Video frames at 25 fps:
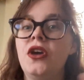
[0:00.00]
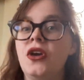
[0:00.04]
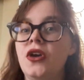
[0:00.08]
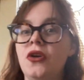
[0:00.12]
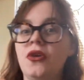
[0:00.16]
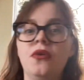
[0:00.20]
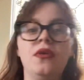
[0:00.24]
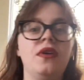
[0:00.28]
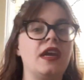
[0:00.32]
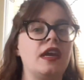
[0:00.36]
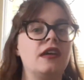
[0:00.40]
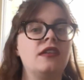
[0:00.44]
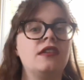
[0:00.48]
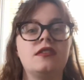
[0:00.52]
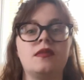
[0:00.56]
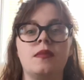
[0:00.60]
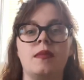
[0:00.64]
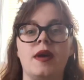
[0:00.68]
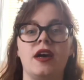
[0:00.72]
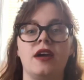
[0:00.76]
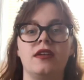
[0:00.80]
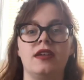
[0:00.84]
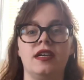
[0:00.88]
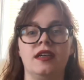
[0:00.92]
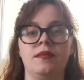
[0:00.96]
Who cares
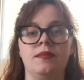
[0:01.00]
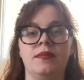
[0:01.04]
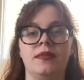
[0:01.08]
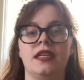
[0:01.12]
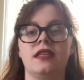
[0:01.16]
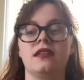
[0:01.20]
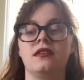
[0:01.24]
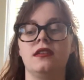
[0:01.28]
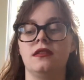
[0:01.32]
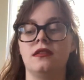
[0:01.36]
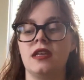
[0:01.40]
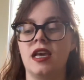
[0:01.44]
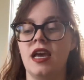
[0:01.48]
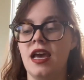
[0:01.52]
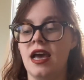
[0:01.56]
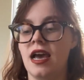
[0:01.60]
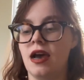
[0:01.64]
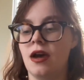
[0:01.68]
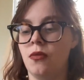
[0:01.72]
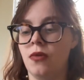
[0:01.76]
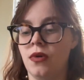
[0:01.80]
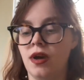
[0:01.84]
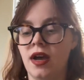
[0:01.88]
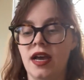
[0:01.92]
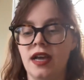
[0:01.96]
about it? Because
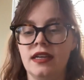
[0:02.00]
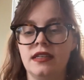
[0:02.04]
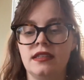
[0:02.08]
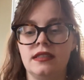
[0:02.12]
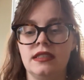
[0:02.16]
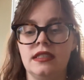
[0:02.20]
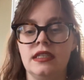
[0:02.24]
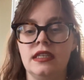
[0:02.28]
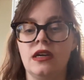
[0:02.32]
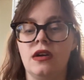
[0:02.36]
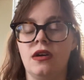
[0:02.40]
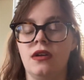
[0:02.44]
what I see